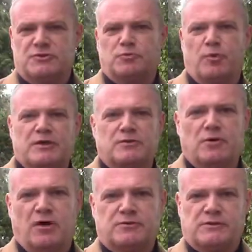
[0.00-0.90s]
as we do
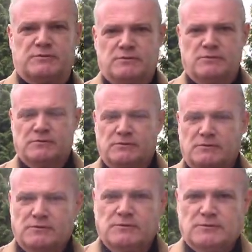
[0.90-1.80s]
not.
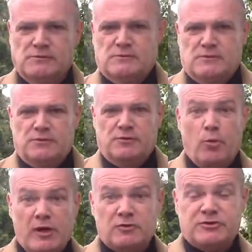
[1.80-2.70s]
The
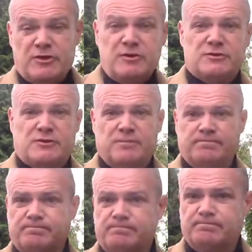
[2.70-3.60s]
wheel turns.
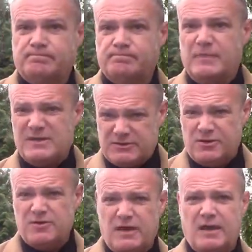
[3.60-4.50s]
It's
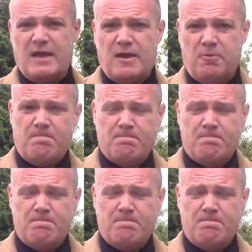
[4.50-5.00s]
turning now.